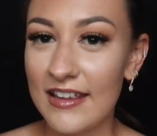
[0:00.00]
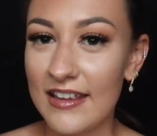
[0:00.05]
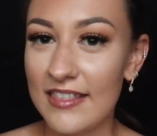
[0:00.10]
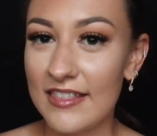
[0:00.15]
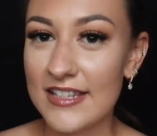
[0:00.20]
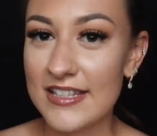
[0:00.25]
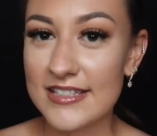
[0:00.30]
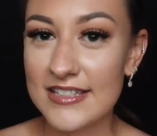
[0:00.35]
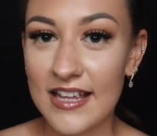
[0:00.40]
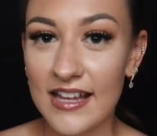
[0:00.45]

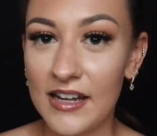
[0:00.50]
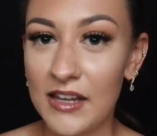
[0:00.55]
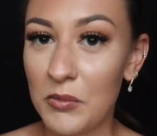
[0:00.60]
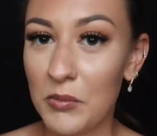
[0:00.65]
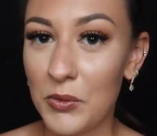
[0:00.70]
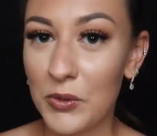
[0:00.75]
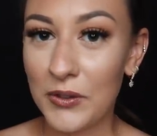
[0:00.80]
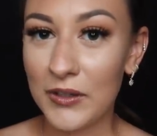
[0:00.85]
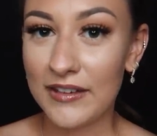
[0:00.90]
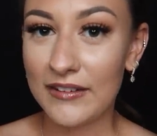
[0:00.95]
the selling
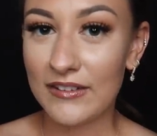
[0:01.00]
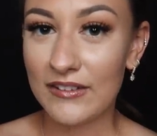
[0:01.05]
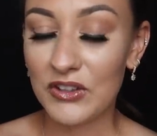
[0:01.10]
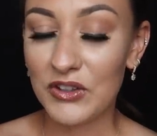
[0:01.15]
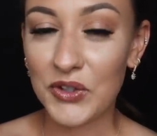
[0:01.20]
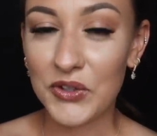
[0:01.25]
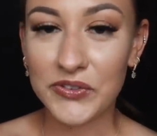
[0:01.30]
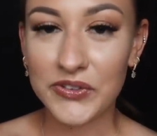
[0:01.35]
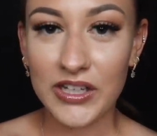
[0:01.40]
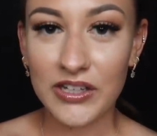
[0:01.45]
point
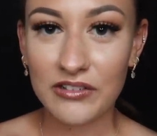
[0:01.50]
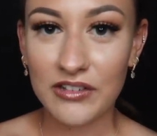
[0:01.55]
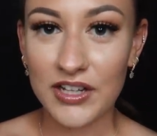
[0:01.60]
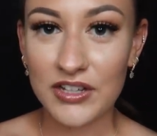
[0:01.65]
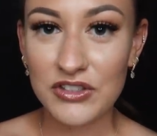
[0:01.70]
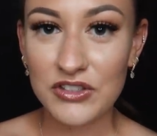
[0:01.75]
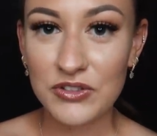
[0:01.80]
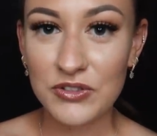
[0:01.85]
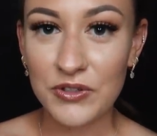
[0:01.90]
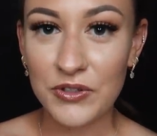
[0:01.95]
of our
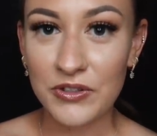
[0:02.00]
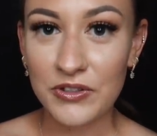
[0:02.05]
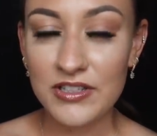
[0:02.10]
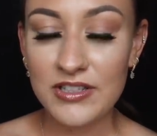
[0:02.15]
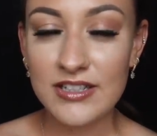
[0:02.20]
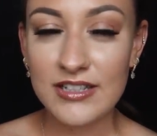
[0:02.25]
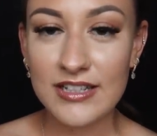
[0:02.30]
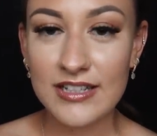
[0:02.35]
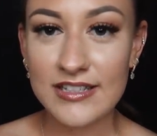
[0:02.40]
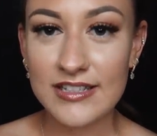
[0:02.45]

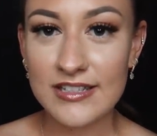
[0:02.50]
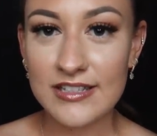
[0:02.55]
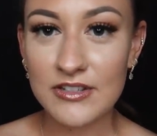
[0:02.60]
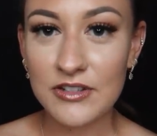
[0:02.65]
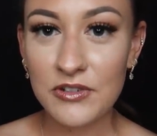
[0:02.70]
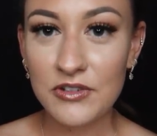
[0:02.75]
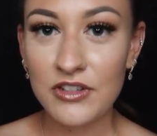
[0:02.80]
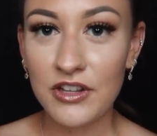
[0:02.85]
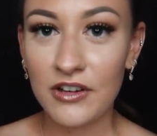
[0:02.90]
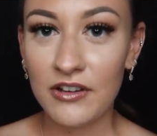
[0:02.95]
restaurant is
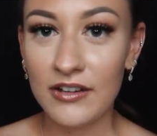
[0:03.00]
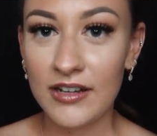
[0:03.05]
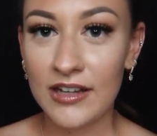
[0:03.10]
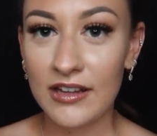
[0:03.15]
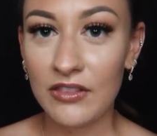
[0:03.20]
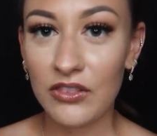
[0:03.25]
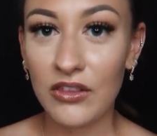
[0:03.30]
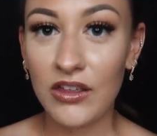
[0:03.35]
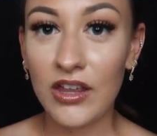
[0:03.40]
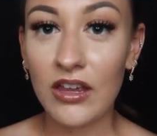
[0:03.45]
not
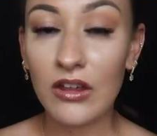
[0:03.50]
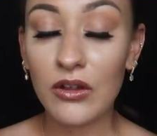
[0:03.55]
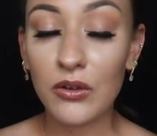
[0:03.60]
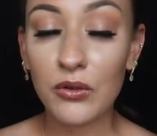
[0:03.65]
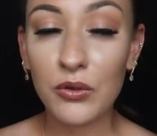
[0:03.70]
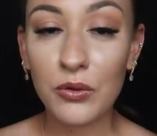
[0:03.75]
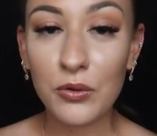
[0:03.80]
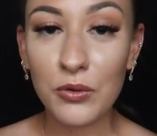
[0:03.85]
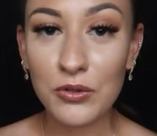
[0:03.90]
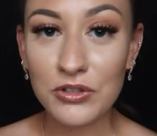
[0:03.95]
only the
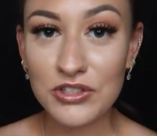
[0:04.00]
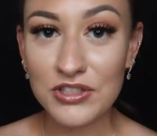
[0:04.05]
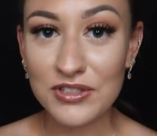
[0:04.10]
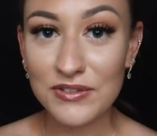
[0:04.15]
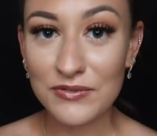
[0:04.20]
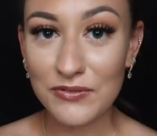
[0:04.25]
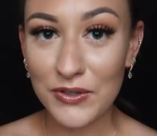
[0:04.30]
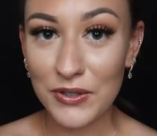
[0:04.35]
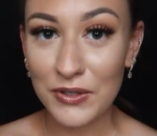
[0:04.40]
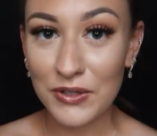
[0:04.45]

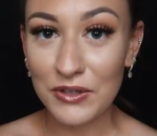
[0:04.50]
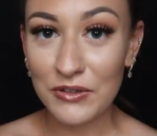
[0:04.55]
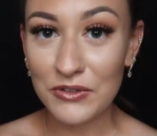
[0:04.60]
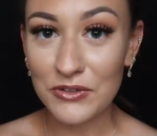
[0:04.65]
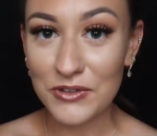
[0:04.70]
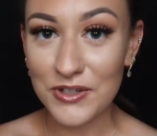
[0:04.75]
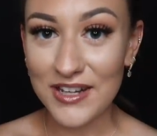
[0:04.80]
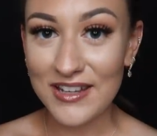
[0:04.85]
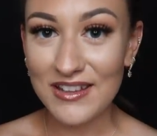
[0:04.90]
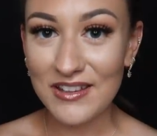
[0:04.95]
gorgeous food and
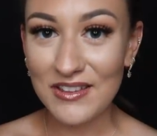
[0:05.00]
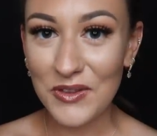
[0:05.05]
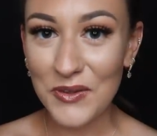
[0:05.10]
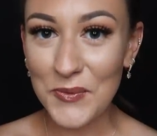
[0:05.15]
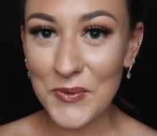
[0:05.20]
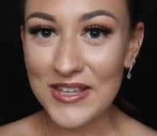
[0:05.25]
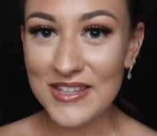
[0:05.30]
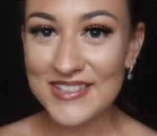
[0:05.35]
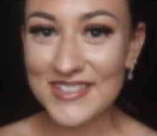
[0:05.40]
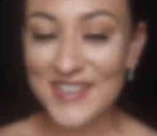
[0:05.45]
drink
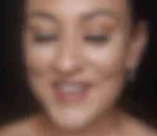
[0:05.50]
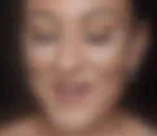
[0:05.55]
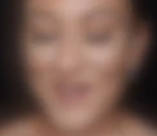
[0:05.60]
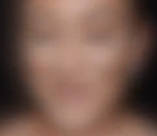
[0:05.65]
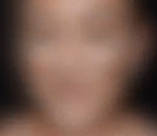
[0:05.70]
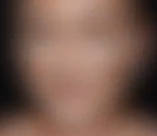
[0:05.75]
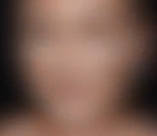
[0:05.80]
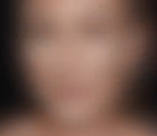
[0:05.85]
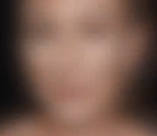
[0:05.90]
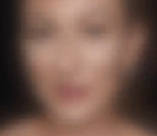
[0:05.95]
that we serve,
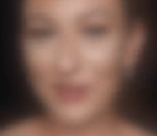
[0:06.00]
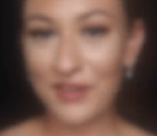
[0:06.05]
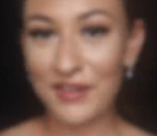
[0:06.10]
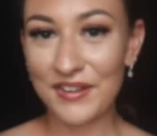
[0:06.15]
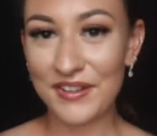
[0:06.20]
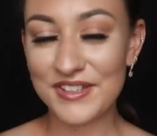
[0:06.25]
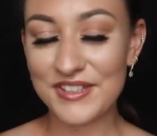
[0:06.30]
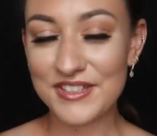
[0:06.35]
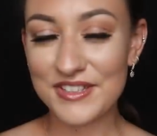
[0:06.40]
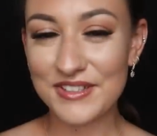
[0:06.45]

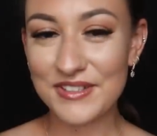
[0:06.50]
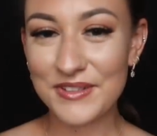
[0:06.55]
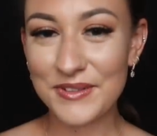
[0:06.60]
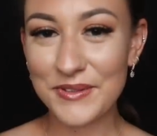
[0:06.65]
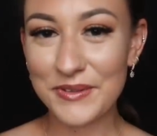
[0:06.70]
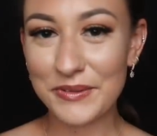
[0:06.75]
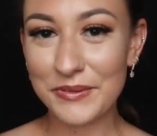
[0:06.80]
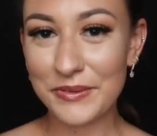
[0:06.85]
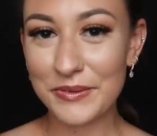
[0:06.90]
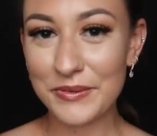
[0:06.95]
but
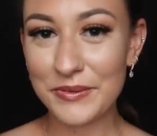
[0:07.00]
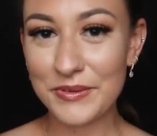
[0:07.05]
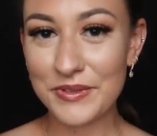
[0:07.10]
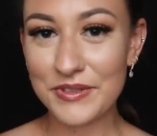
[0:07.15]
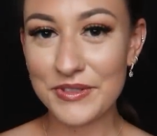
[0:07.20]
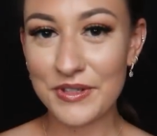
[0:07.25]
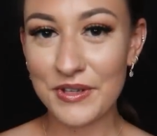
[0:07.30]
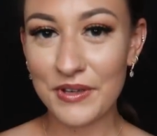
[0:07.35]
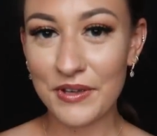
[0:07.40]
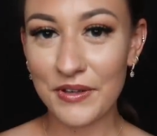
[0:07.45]

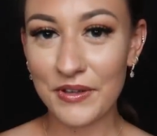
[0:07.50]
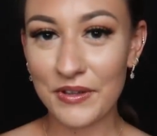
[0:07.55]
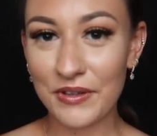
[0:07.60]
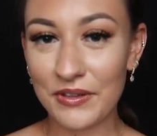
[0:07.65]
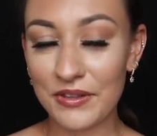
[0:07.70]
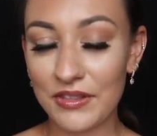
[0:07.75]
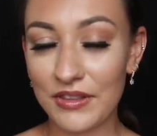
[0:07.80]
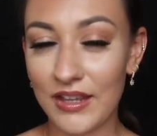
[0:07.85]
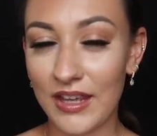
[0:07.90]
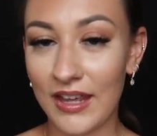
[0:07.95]
also
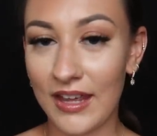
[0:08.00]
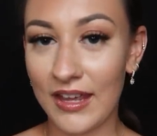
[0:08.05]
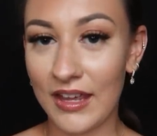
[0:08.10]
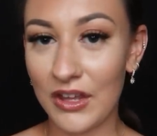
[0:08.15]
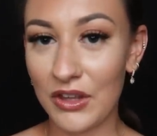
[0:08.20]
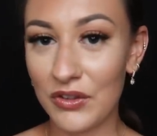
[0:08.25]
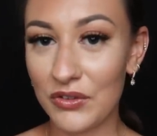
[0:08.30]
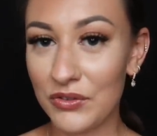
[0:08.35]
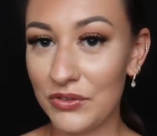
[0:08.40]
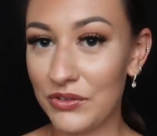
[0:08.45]
the
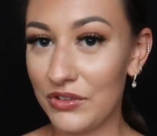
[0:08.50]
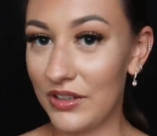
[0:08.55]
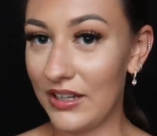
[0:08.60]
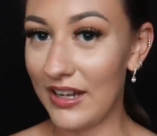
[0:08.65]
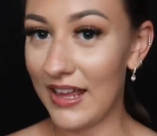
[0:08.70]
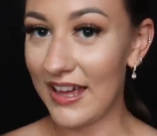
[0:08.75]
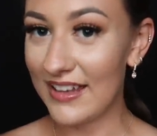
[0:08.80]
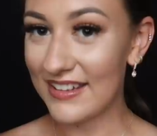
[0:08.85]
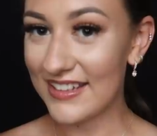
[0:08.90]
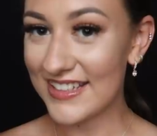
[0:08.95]

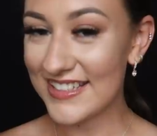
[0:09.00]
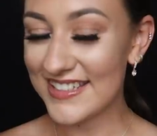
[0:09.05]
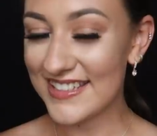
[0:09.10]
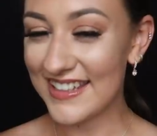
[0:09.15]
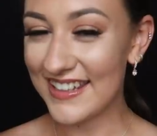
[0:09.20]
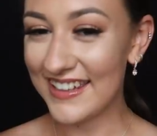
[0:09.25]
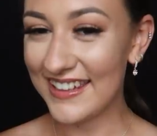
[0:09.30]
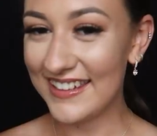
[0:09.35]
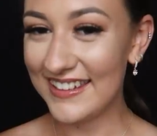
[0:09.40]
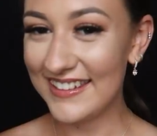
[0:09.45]

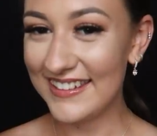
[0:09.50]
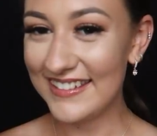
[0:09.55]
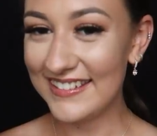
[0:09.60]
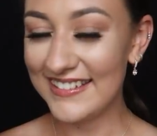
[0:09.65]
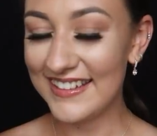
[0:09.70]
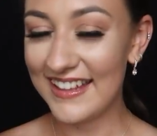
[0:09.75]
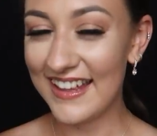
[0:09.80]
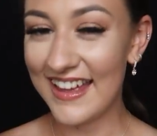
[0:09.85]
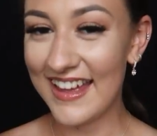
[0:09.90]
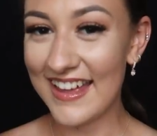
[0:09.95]
relaxing
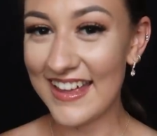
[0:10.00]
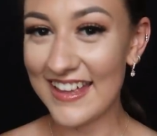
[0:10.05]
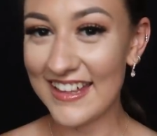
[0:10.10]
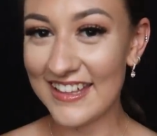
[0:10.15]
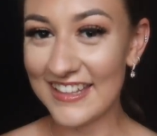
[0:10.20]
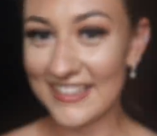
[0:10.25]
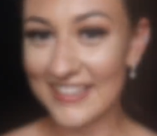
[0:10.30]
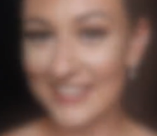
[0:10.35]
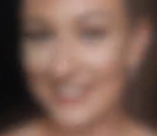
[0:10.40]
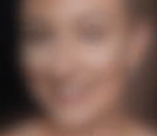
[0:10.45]

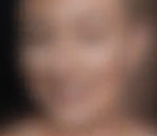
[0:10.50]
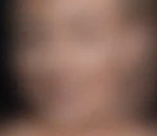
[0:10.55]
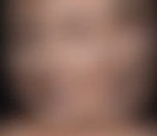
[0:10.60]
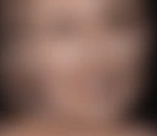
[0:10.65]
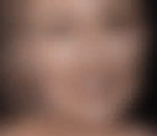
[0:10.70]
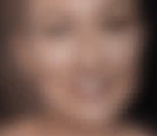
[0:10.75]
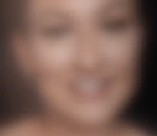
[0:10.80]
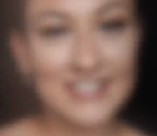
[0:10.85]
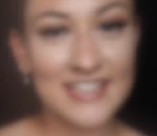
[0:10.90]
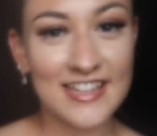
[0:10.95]
and
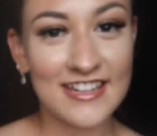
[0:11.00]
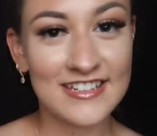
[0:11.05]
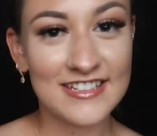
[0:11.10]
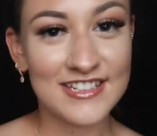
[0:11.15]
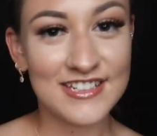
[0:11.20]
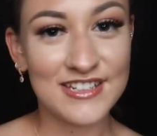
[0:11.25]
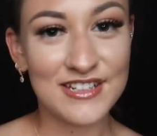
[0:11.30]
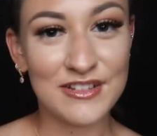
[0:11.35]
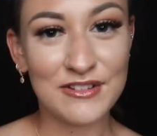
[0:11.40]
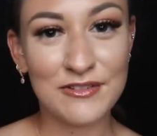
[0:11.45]

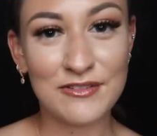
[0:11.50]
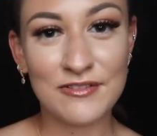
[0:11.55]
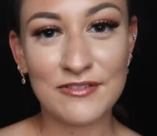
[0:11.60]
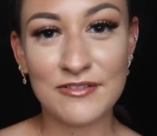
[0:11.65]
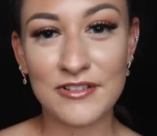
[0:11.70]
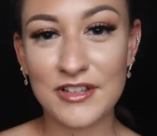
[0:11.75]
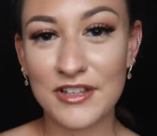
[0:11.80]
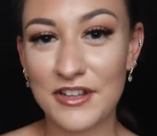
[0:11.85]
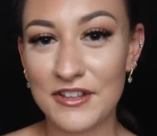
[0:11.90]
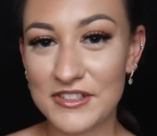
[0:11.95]
attentive
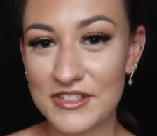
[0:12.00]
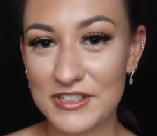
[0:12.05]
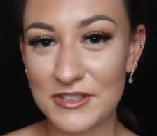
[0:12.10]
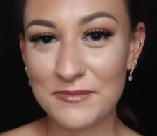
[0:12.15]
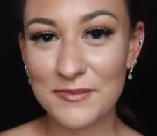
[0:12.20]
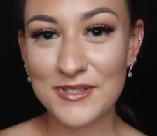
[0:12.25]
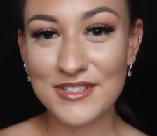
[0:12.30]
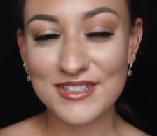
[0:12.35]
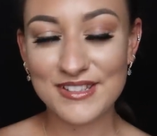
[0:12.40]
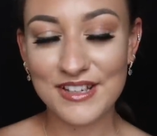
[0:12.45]

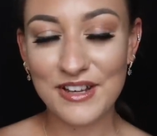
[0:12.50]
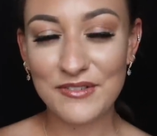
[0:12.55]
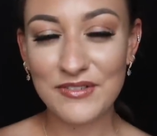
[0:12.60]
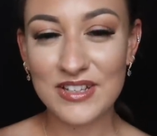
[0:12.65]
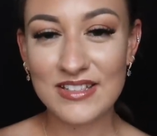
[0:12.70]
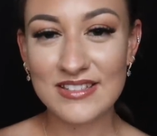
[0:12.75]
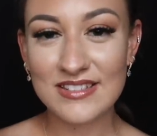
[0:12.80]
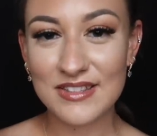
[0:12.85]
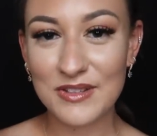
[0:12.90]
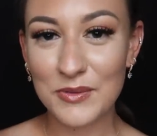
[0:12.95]
customer
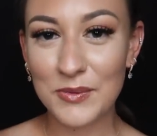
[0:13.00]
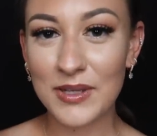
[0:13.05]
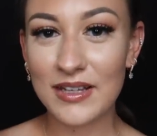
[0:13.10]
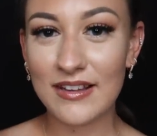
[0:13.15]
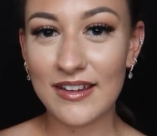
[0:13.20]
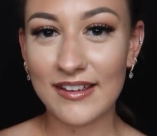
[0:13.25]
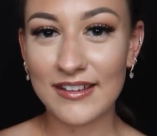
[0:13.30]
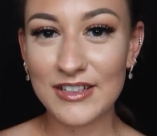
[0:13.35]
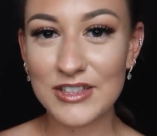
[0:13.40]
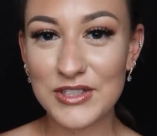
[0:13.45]
service that we
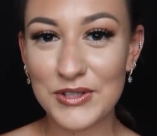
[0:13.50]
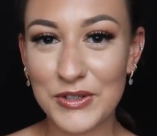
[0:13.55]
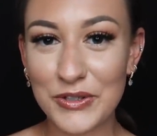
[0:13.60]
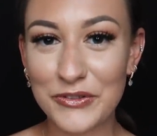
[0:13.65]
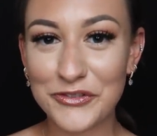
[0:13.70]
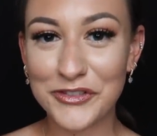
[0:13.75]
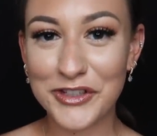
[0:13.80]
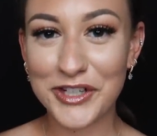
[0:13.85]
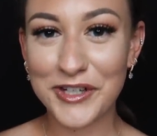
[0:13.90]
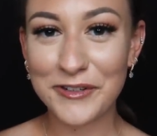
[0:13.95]
like to
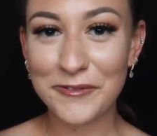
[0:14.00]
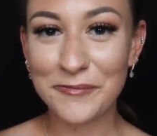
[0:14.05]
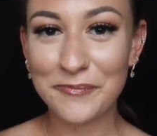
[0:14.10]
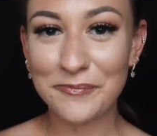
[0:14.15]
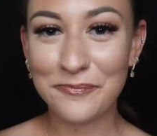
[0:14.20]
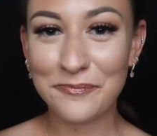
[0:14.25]
offer.